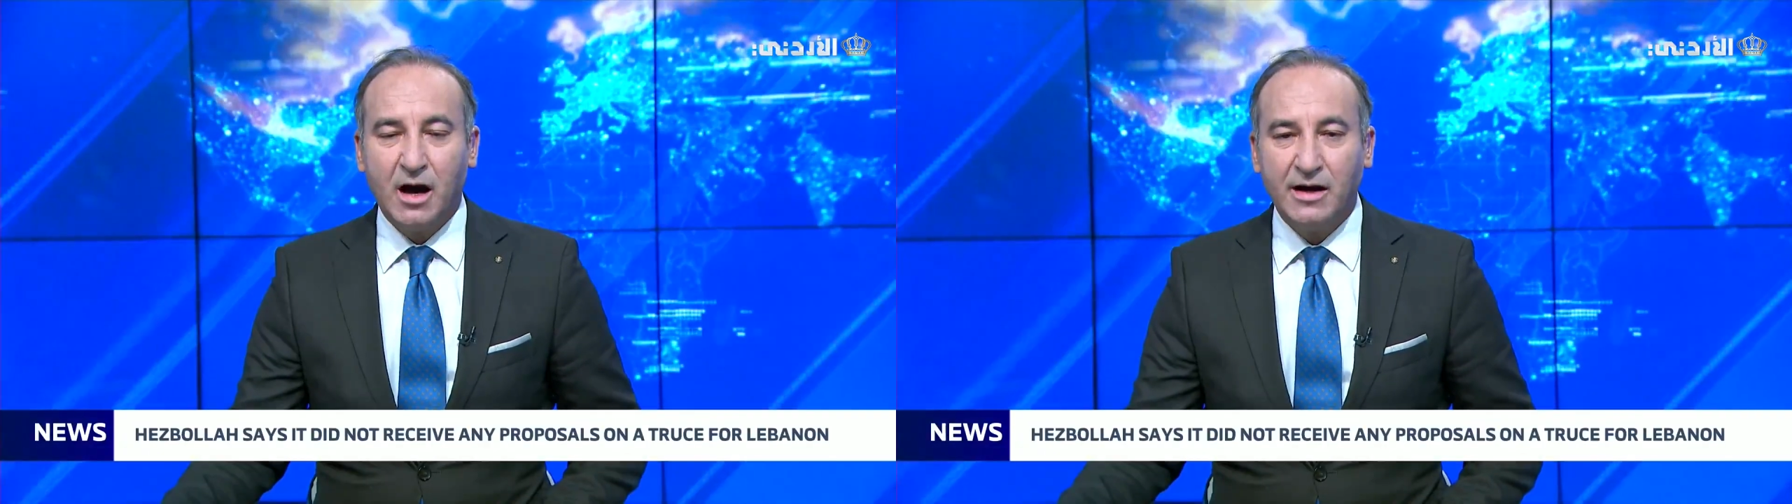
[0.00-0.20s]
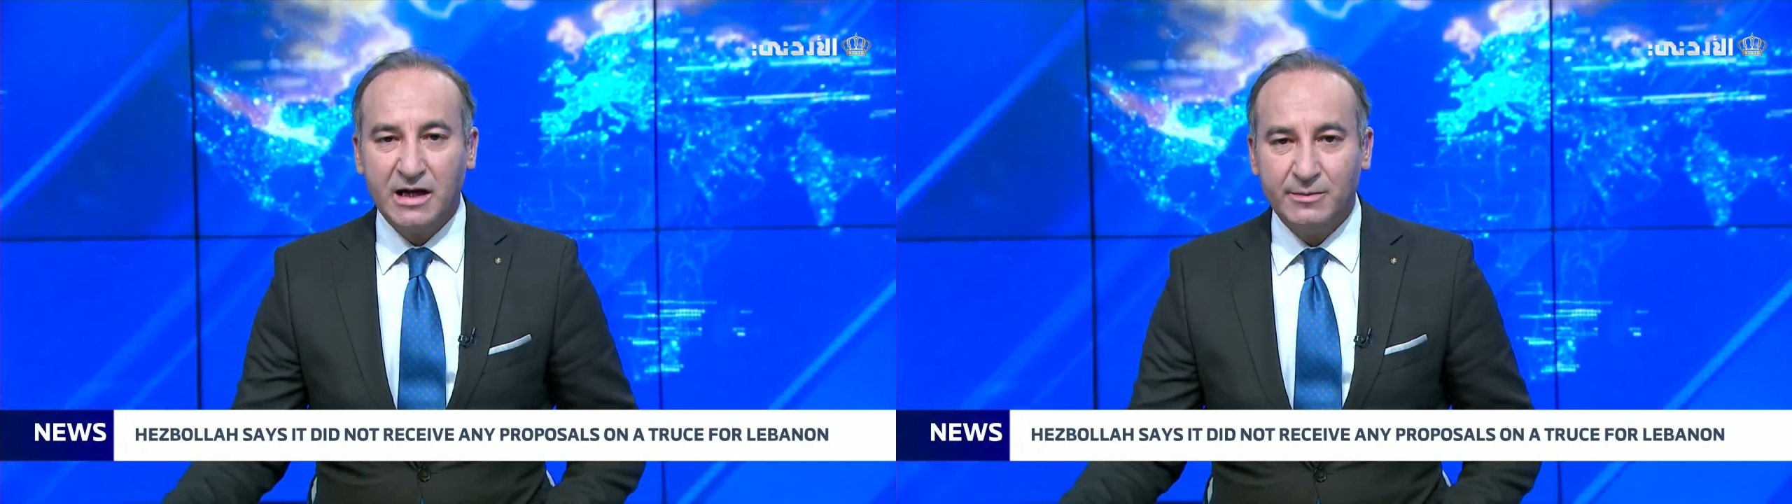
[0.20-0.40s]

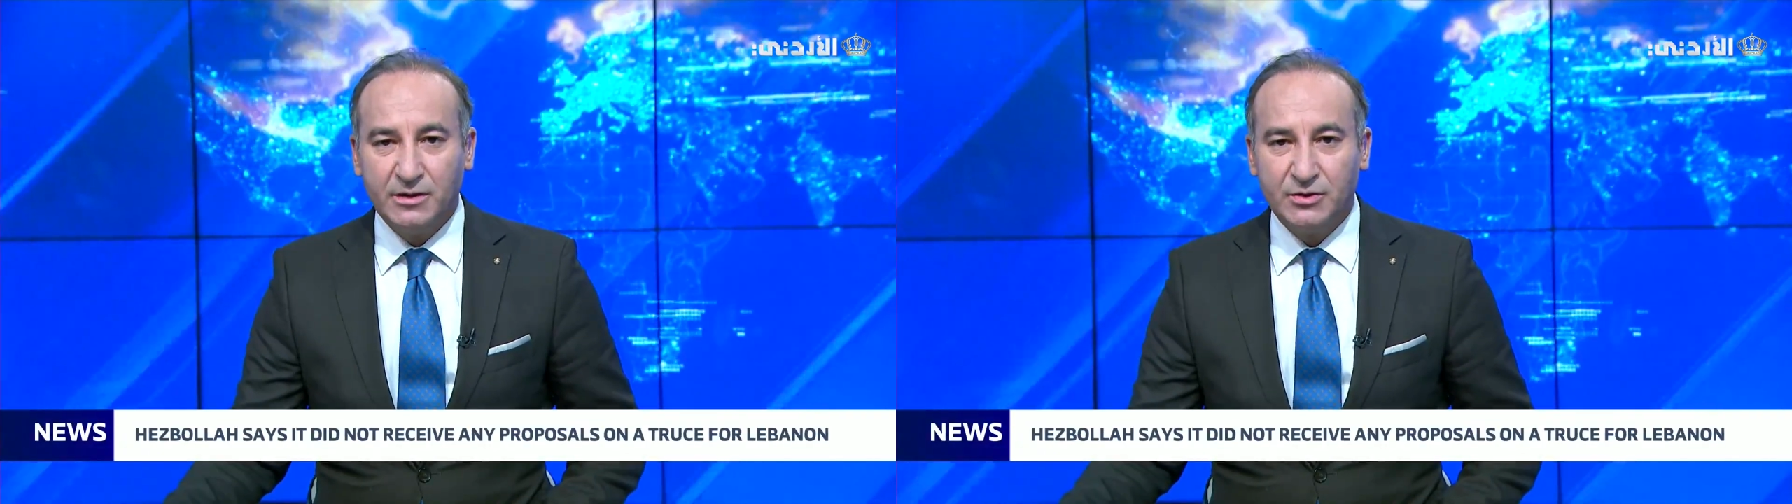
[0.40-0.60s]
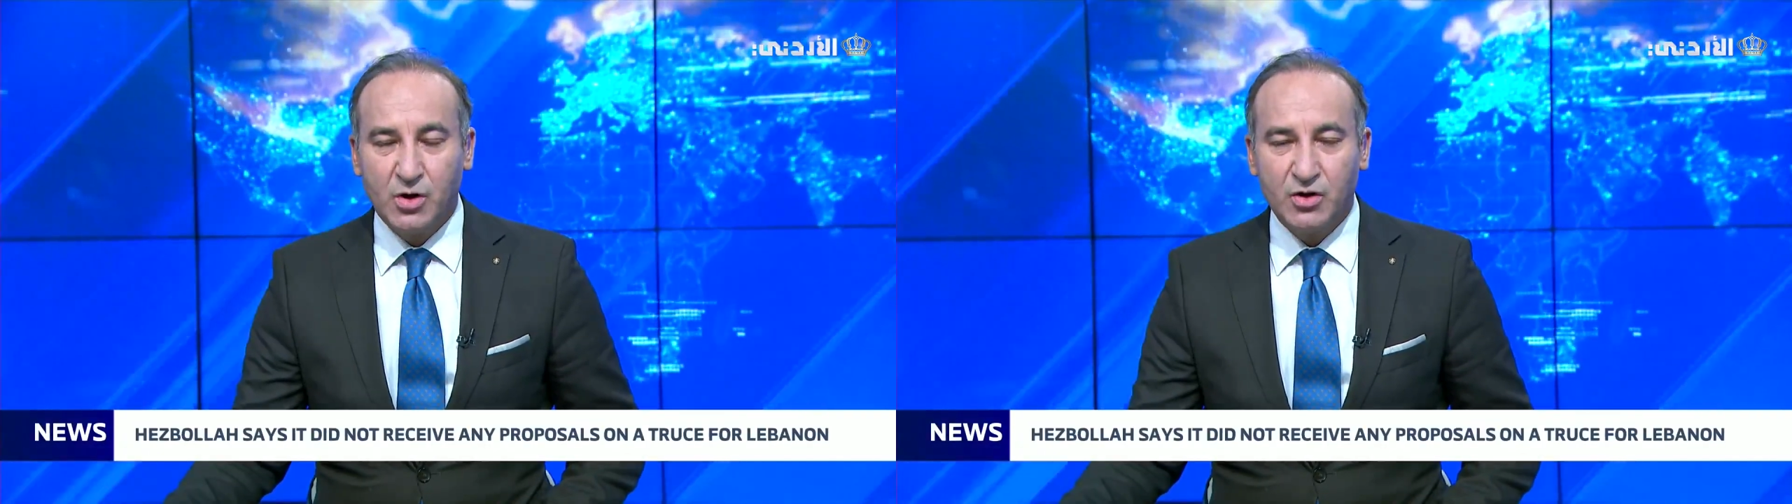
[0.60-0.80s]
unable
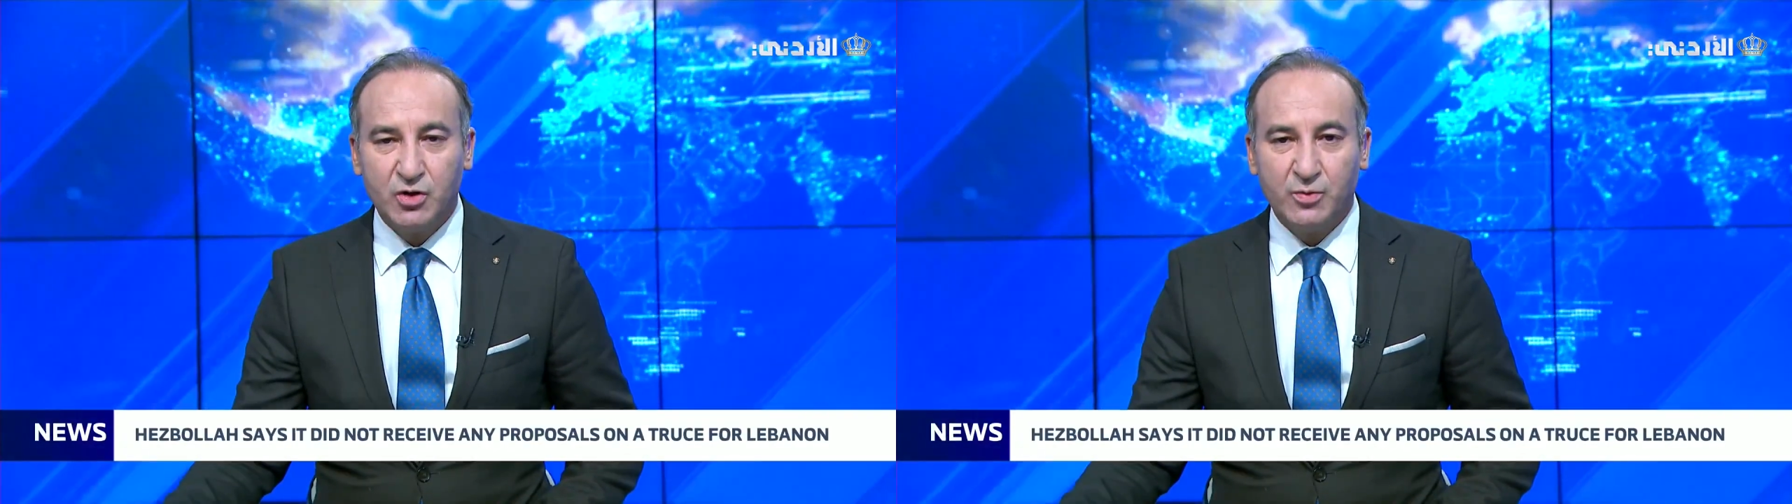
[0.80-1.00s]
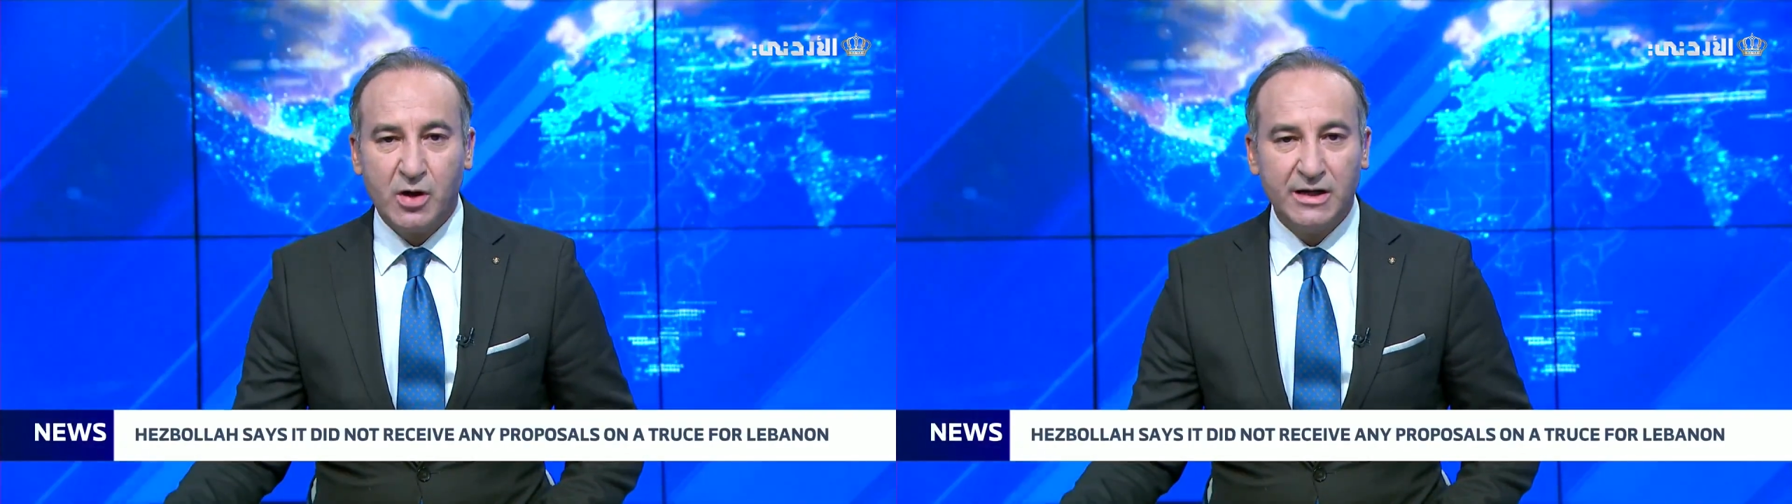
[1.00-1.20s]
to occupy